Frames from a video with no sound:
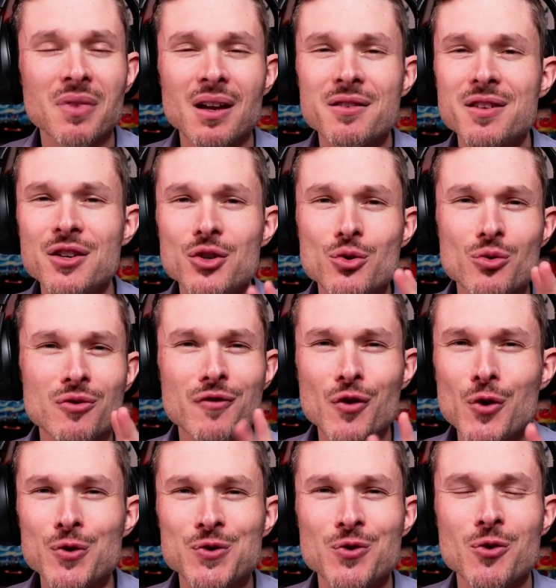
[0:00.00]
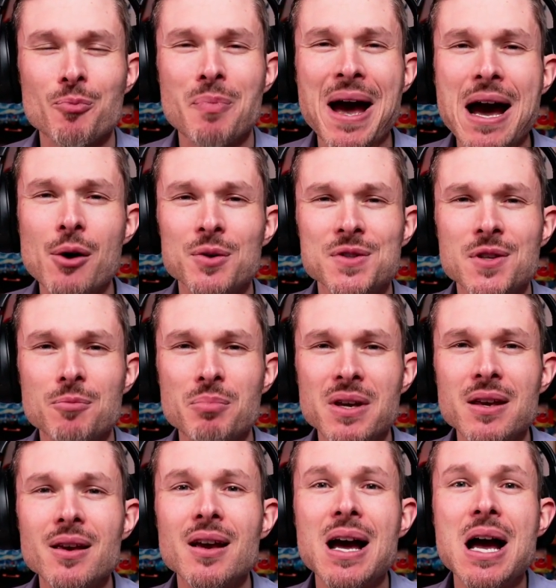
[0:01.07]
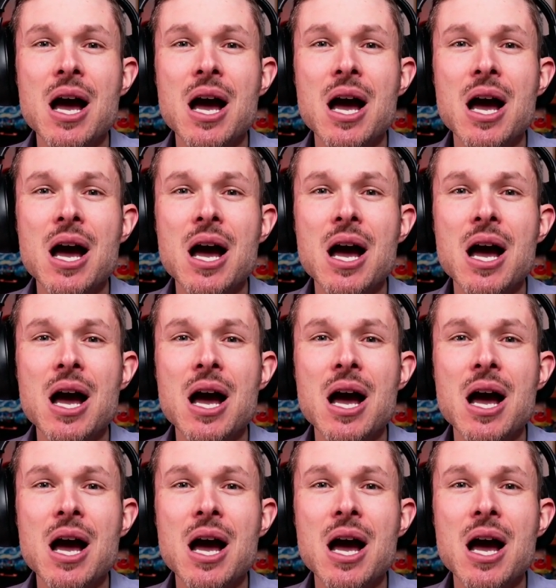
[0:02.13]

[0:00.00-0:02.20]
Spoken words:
the universe or the powers that be